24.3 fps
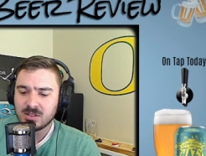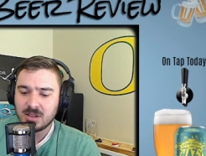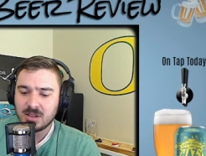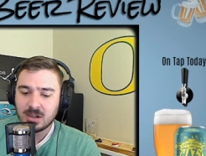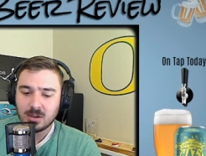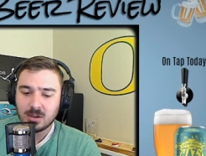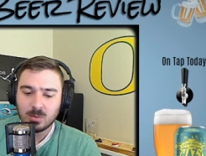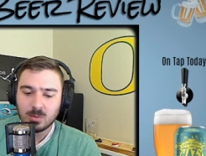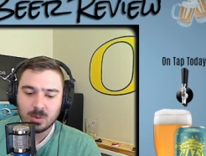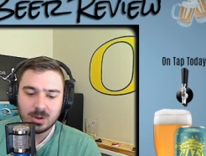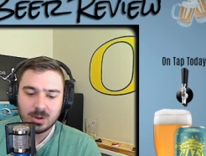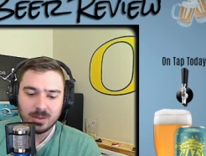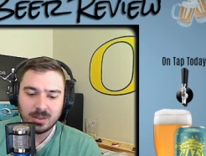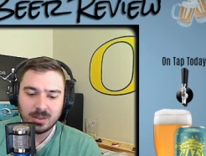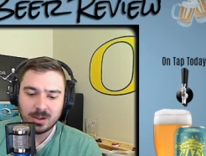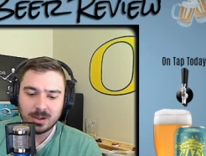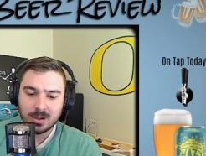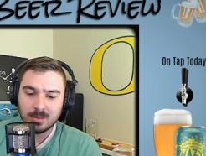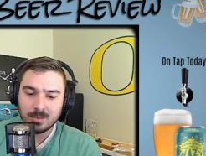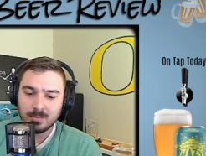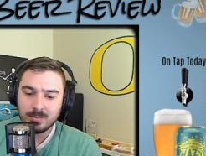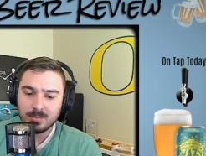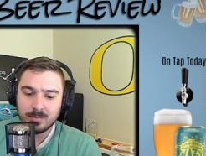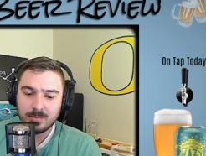They're one of
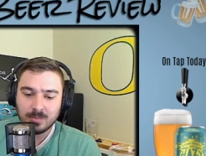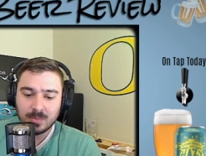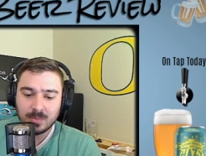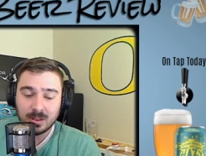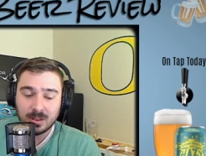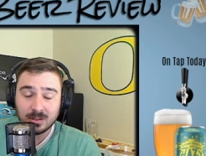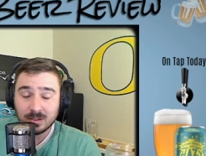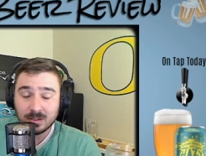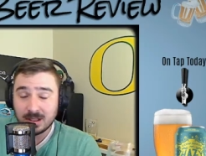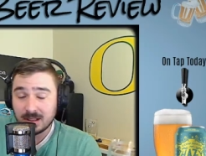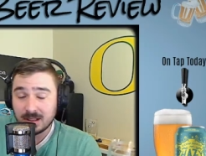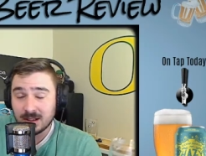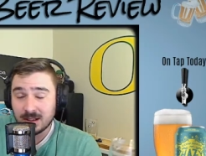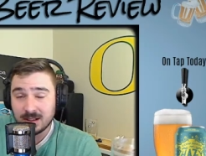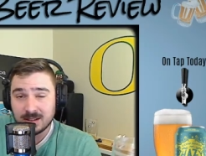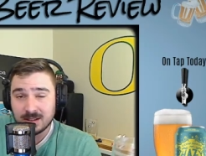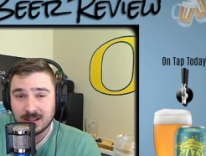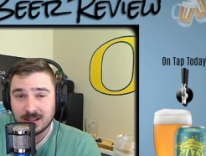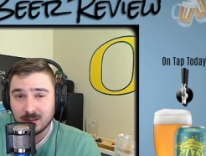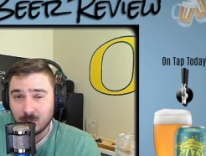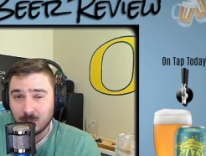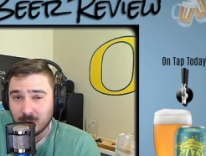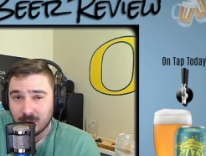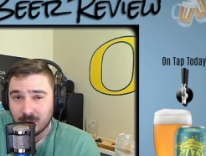the like I said,